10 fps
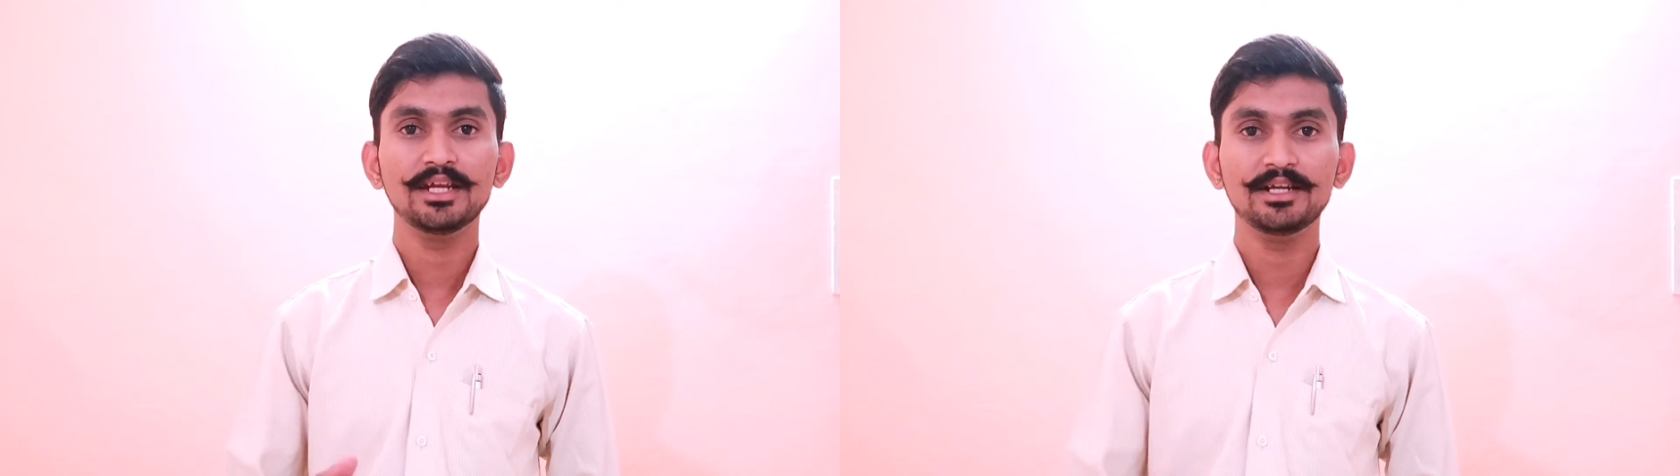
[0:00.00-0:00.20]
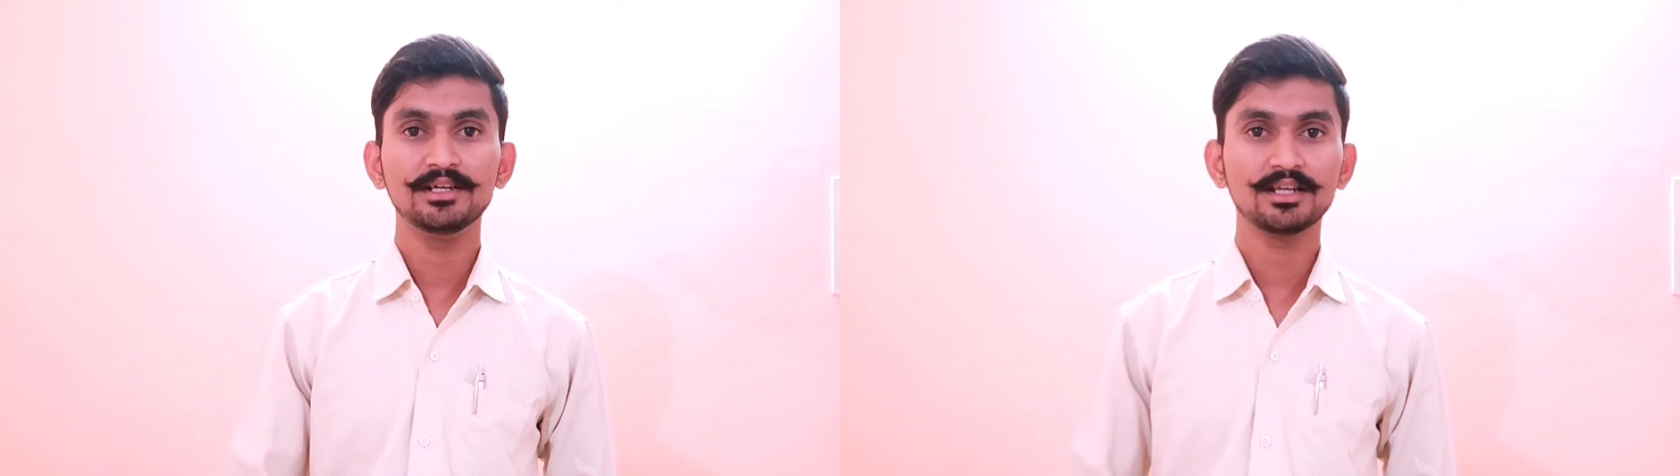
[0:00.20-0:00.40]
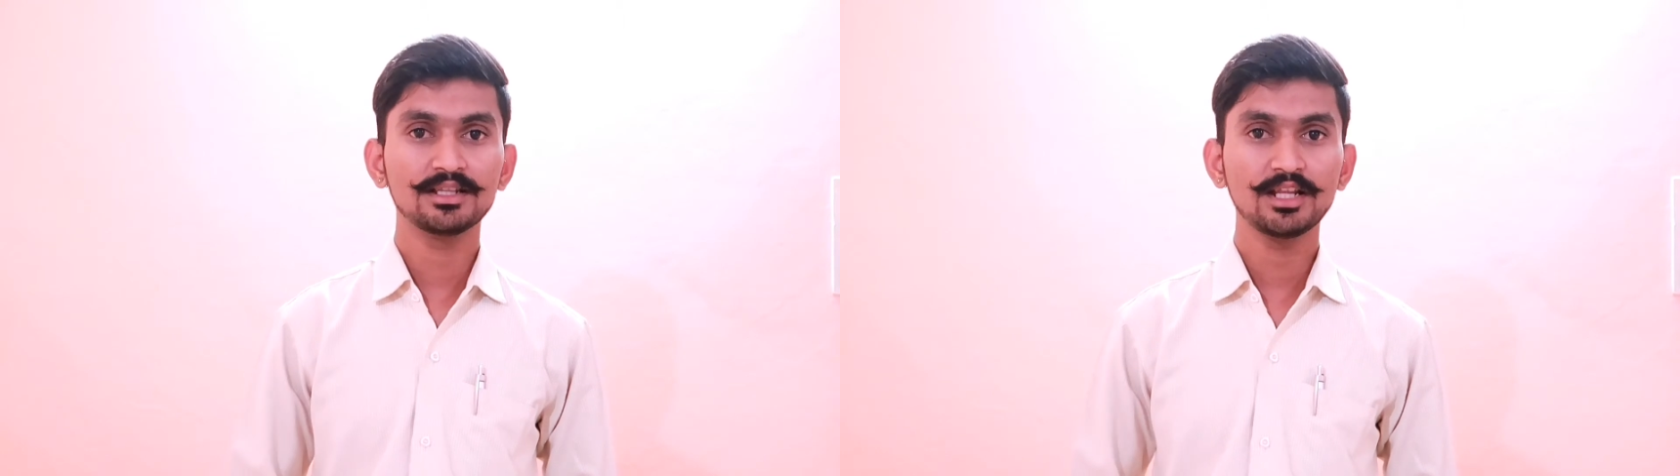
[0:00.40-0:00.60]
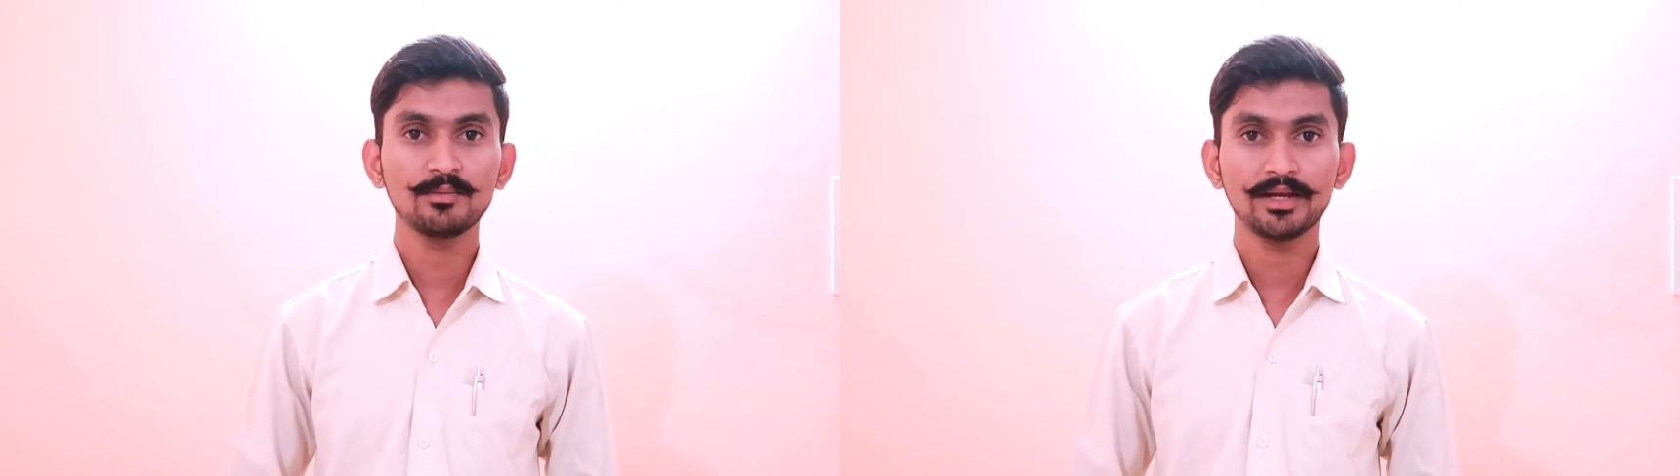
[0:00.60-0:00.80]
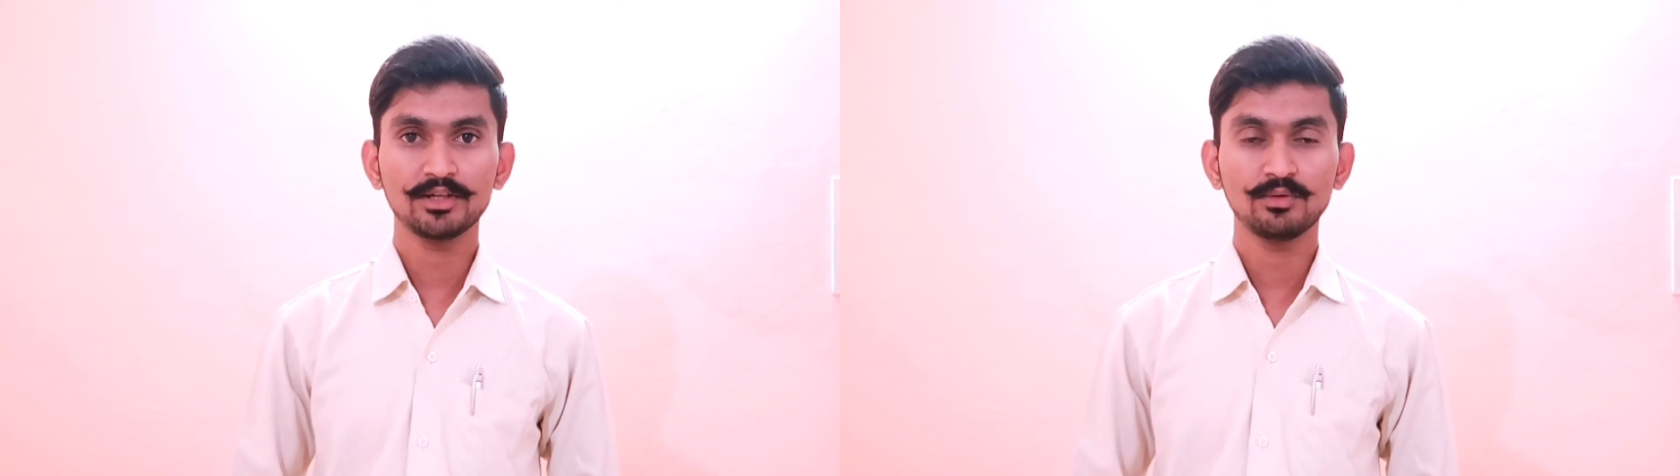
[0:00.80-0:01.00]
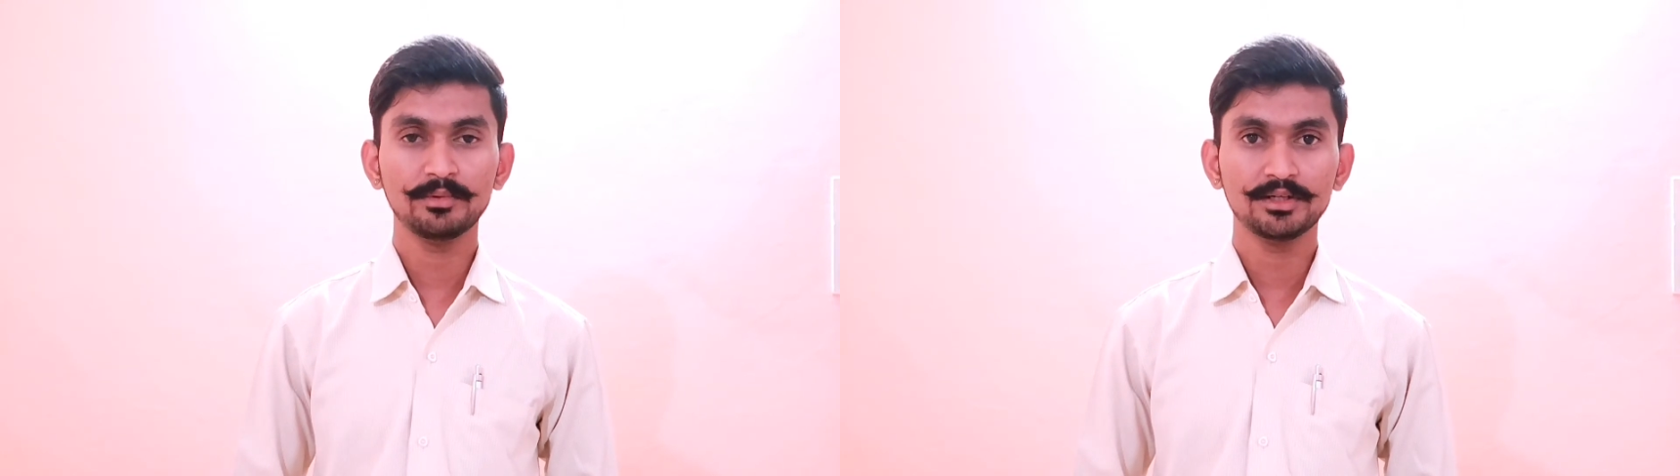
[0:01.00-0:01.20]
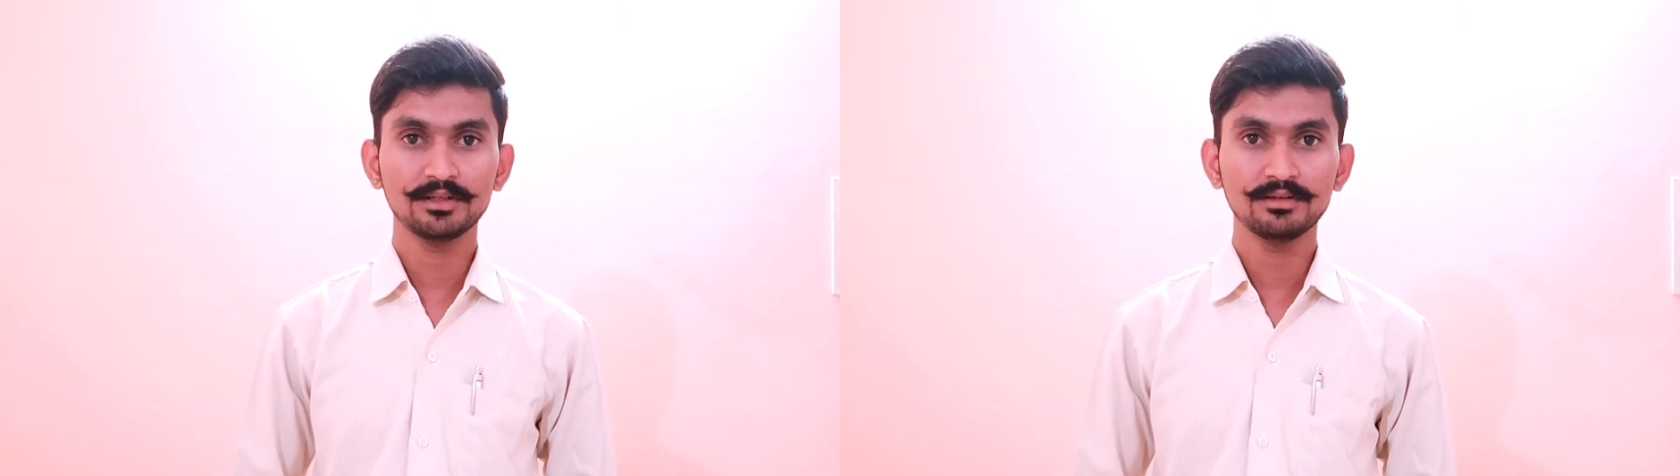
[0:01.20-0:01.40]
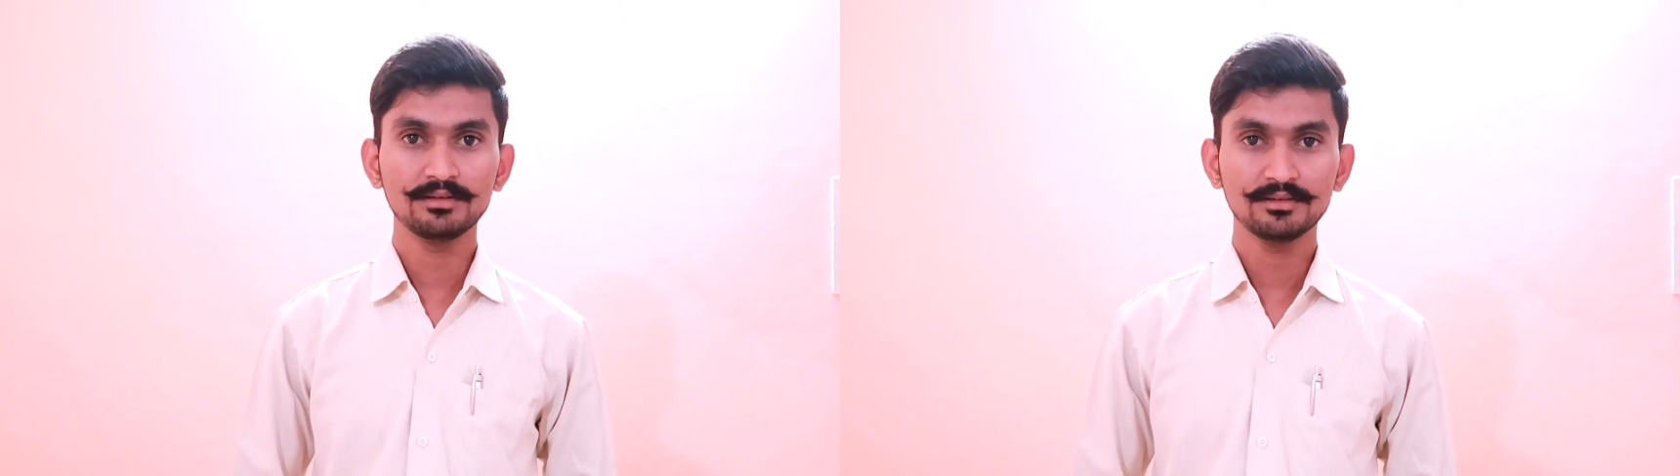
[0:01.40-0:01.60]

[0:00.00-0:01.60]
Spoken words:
internal micrometer,